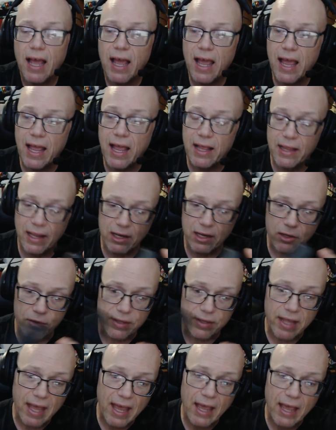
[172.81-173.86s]
And like
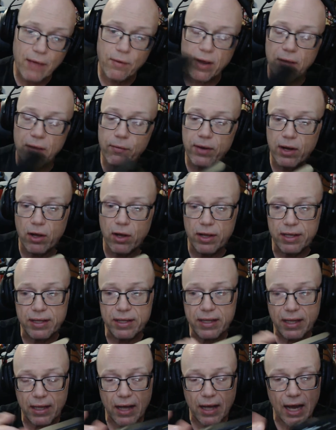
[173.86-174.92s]
today, when I went on,
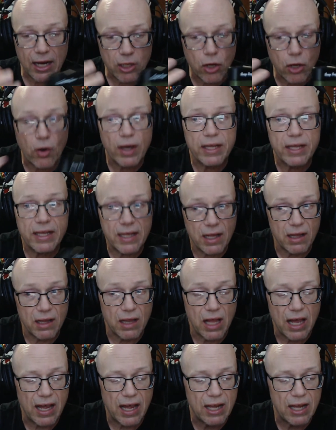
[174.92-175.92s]
I know I did a lot.